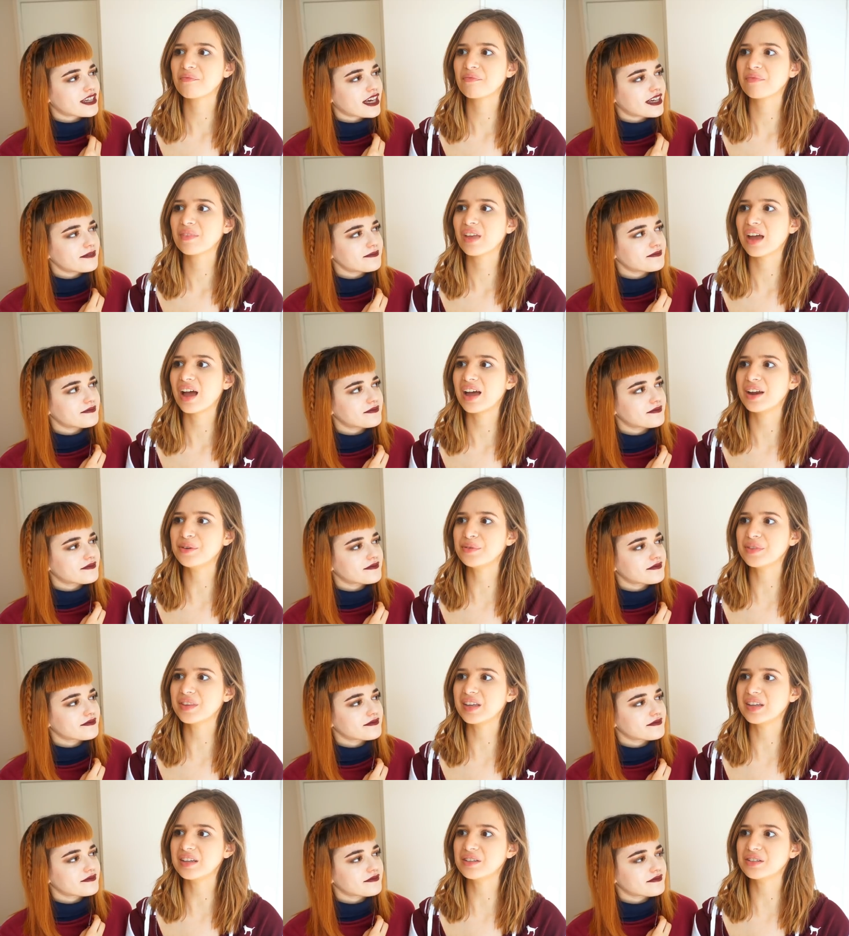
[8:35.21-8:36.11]
Speaker 1: time? I
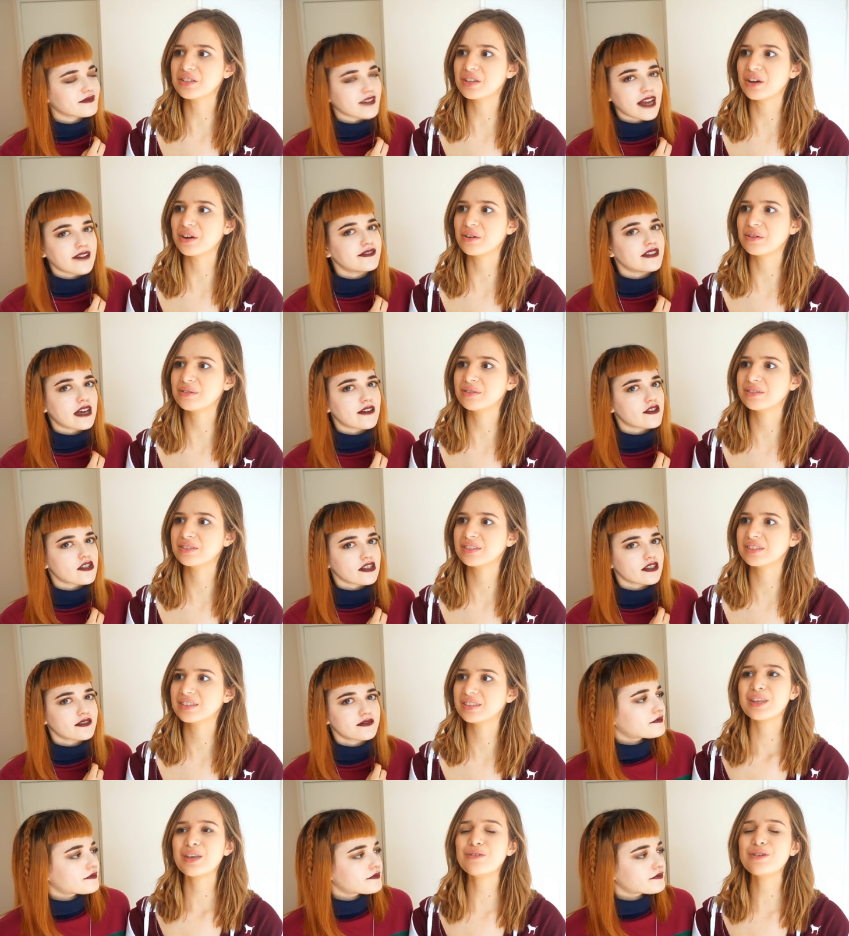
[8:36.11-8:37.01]
don't think so. I've
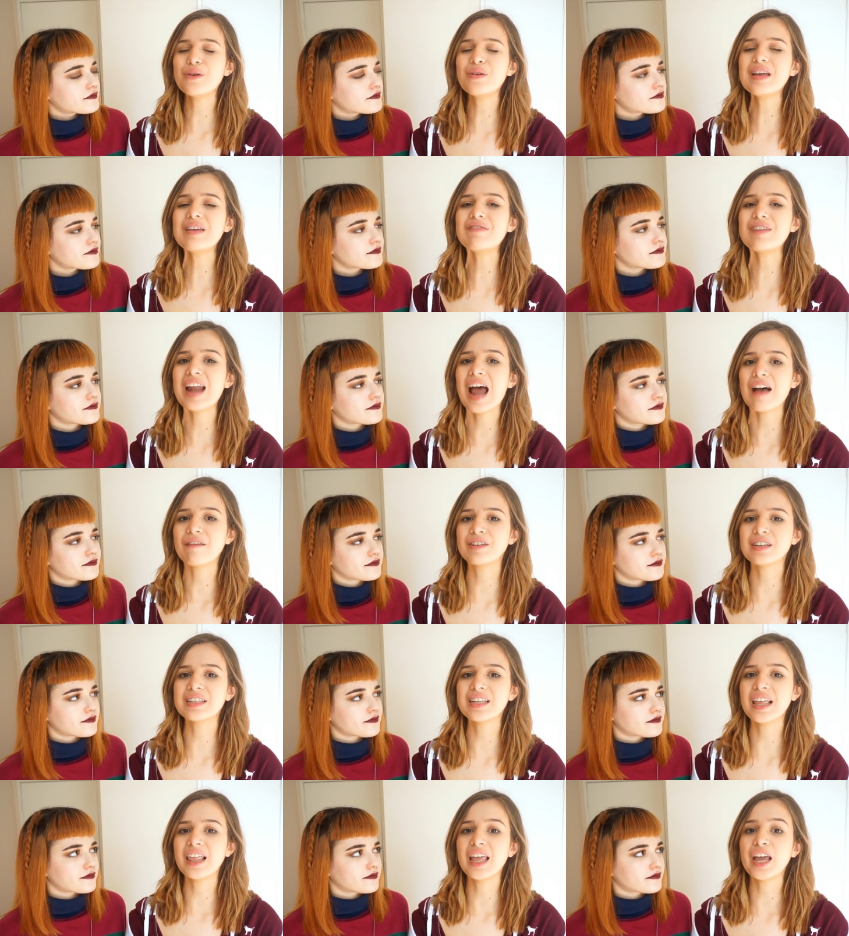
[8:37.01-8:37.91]
never. You don't even have
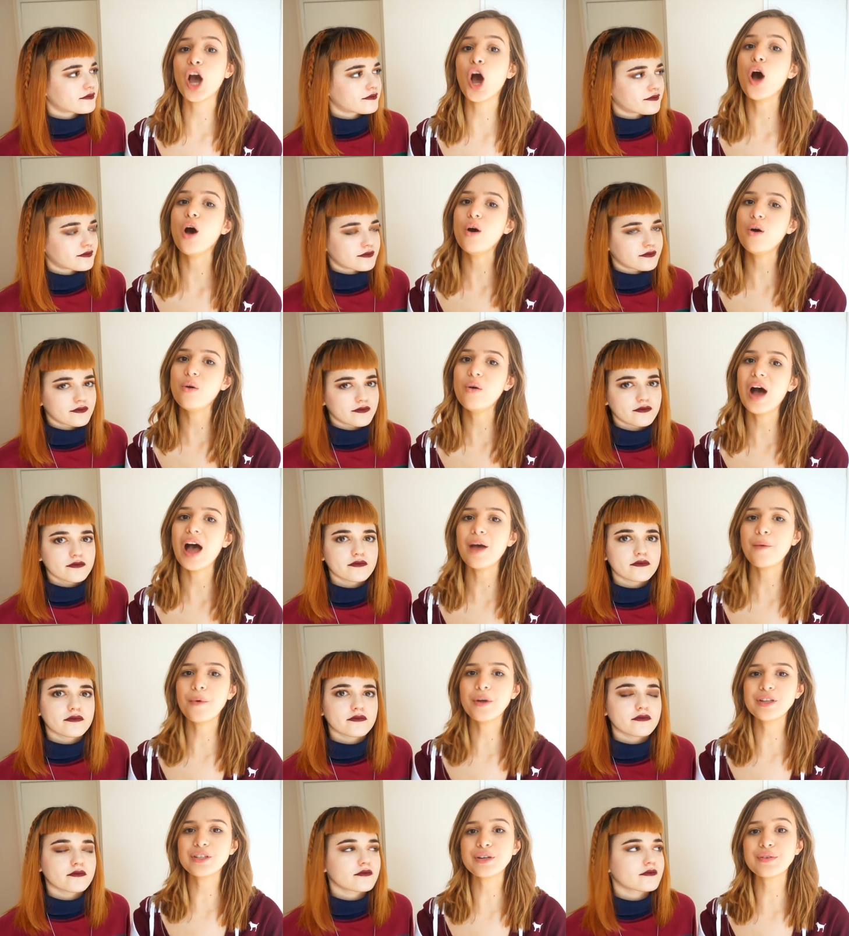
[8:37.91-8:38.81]
to say like, oh, I
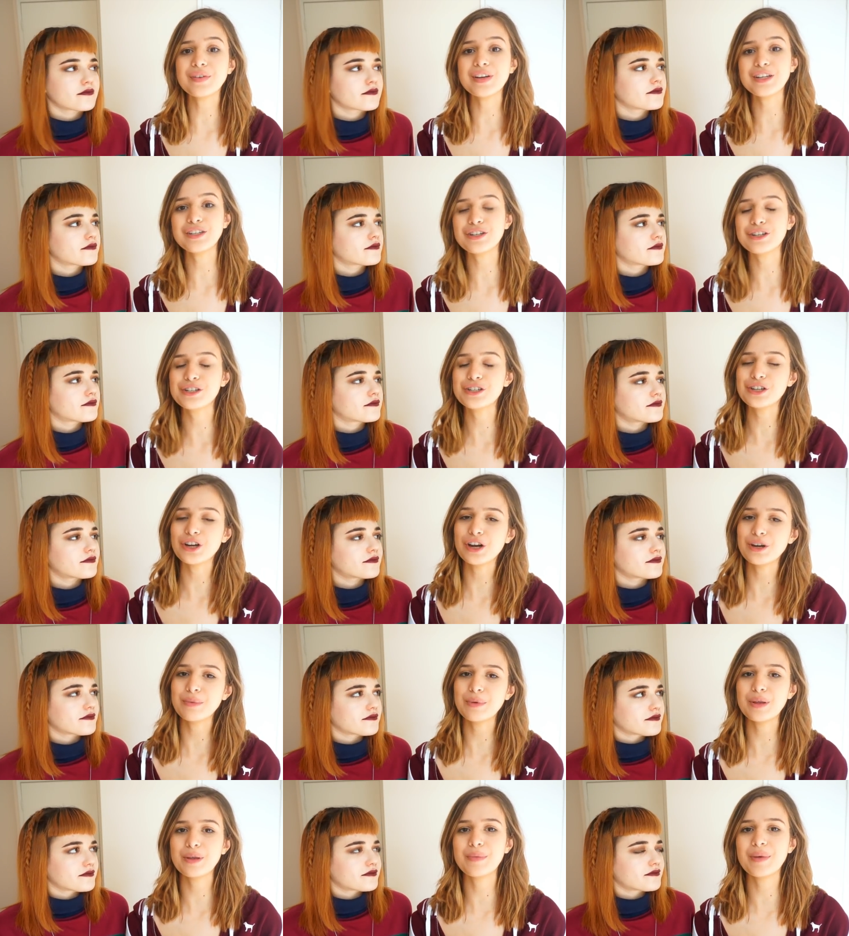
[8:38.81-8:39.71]
want to read your
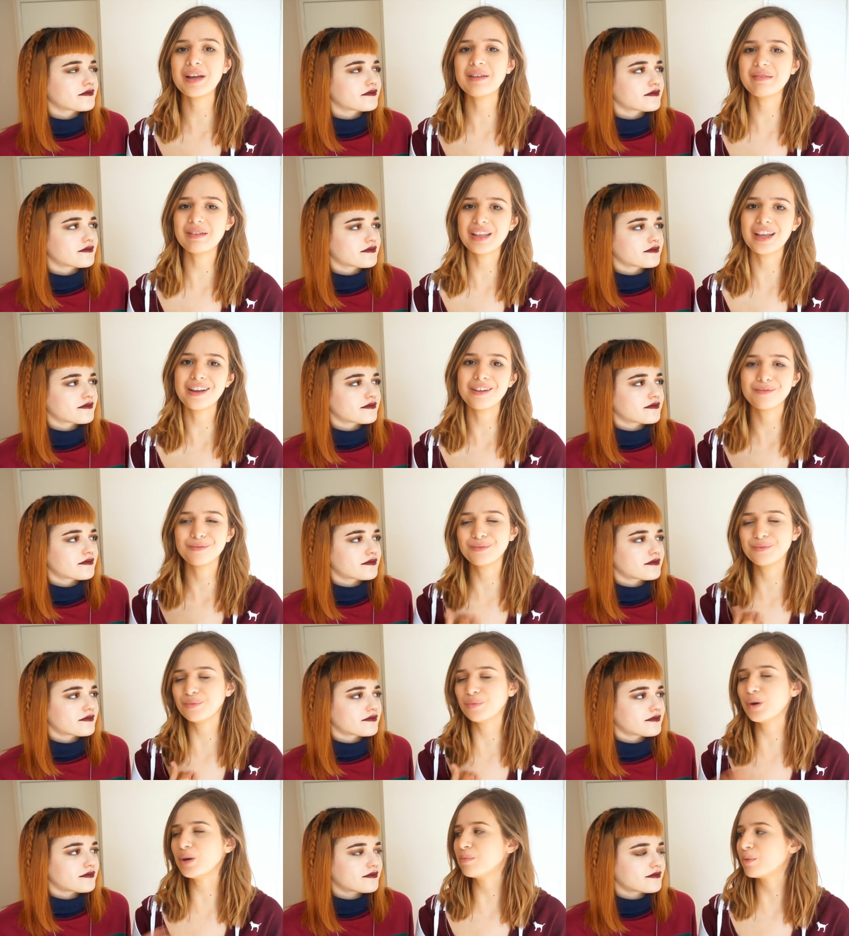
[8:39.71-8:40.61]
chart, blah, blah, blah. Like,
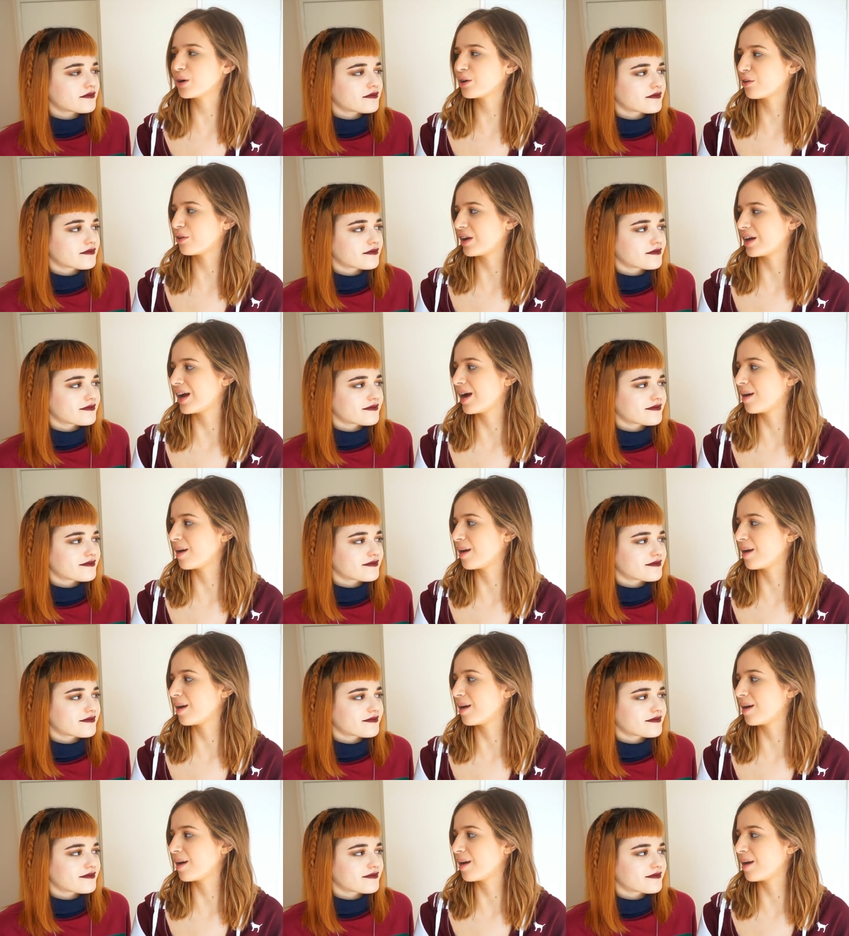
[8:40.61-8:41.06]
we're Mercury and